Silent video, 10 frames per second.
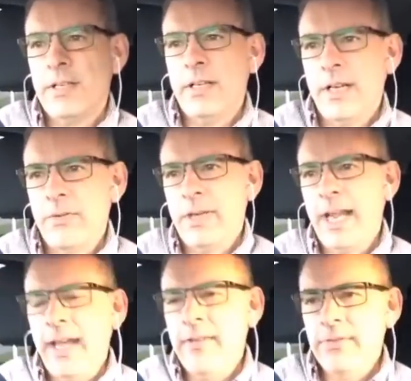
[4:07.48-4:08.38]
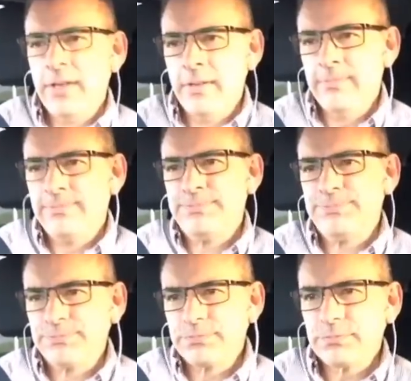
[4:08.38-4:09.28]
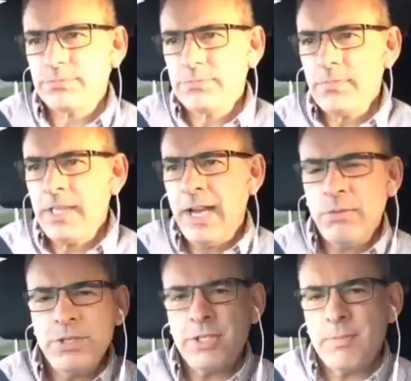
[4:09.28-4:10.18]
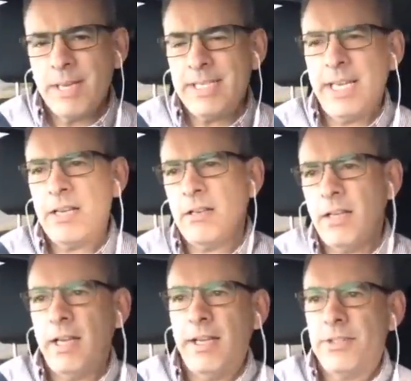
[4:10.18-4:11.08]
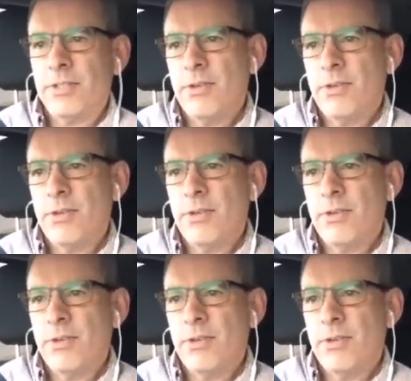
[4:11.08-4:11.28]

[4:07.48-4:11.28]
I would have, I wouldn't see my dad a lot,